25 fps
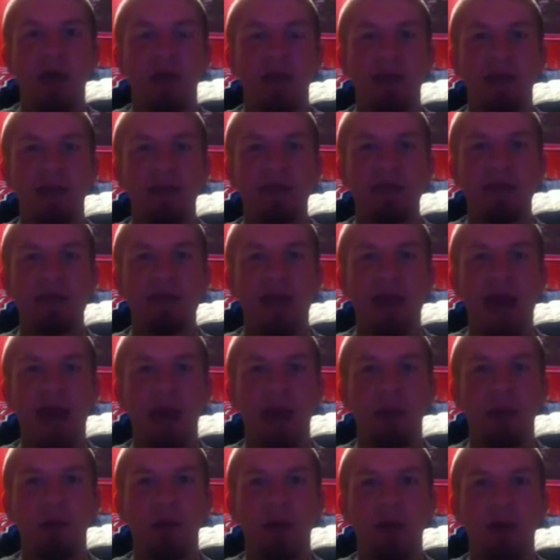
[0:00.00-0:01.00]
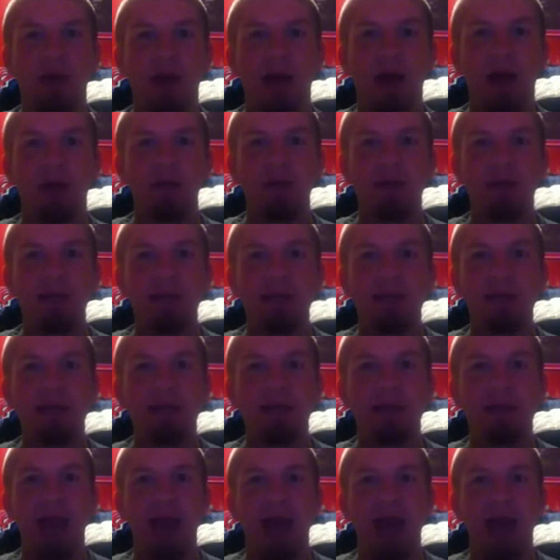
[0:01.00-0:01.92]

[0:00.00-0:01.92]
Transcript: This dye will allow me to see